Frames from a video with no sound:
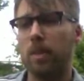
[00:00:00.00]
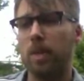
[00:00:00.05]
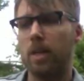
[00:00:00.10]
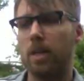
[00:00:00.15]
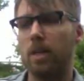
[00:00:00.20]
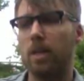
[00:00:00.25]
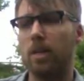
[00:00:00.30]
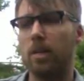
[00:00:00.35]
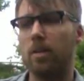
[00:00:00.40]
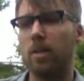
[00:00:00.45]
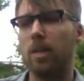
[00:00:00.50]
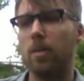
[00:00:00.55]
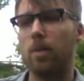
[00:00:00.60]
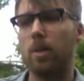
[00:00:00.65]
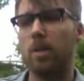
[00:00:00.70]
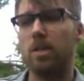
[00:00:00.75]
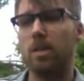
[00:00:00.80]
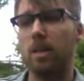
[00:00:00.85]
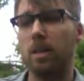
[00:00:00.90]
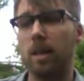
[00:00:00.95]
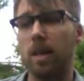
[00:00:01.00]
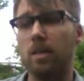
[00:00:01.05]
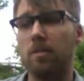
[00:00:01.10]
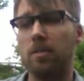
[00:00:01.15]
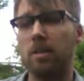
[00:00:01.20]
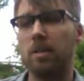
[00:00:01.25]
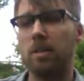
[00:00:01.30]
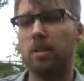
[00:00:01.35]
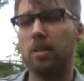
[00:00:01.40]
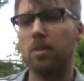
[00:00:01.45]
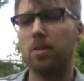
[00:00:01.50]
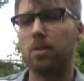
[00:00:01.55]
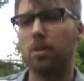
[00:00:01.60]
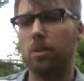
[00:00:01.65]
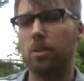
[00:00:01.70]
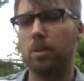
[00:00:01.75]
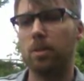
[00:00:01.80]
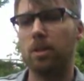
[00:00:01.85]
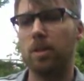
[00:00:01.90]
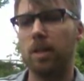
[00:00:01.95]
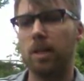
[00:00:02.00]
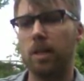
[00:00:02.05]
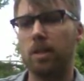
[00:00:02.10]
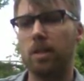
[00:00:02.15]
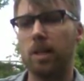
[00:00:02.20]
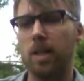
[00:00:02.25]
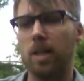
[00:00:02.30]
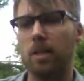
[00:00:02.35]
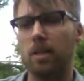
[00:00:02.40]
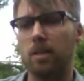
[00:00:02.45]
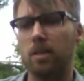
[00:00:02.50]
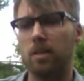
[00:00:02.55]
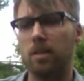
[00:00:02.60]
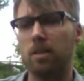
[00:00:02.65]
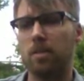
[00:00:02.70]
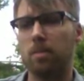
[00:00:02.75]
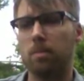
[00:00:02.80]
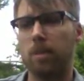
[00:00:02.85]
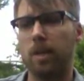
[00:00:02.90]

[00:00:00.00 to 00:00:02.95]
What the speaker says: And here I was 11 years old and I challenged